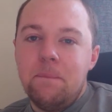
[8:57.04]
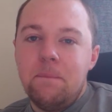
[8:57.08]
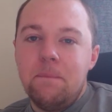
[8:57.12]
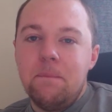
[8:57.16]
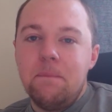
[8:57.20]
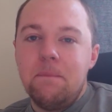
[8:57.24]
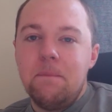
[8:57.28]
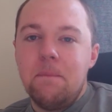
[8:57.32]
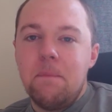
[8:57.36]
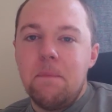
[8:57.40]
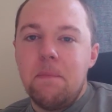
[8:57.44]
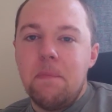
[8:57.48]

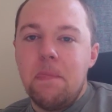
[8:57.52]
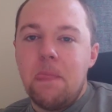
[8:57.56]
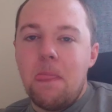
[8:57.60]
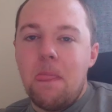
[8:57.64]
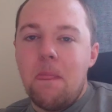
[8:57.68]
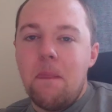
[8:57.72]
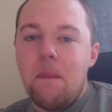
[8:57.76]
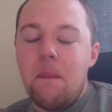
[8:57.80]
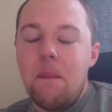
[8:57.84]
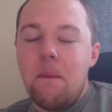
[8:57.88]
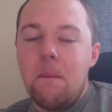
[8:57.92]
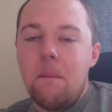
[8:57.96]

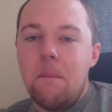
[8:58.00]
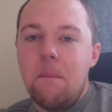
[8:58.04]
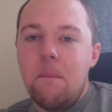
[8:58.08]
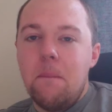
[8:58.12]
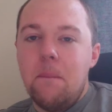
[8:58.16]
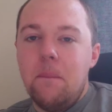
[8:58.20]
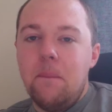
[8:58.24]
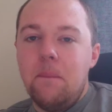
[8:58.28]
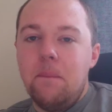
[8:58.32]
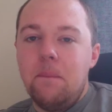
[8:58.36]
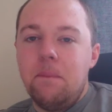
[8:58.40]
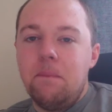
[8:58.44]

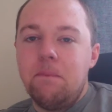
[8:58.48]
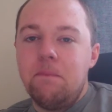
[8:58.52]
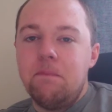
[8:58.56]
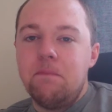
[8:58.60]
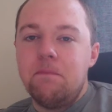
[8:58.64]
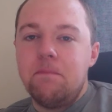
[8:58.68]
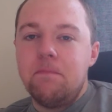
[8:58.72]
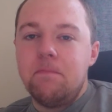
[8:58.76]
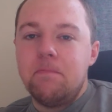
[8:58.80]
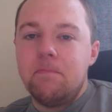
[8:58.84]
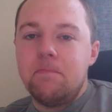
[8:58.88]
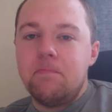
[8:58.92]

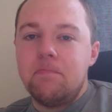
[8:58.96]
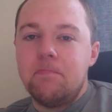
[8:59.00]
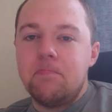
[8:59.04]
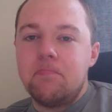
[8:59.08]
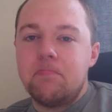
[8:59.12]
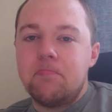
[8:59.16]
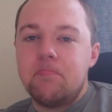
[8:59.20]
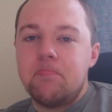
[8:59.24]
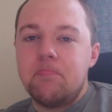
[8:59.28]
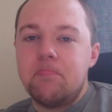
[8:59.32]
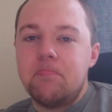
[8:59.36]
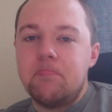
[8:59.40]
Nothing is said.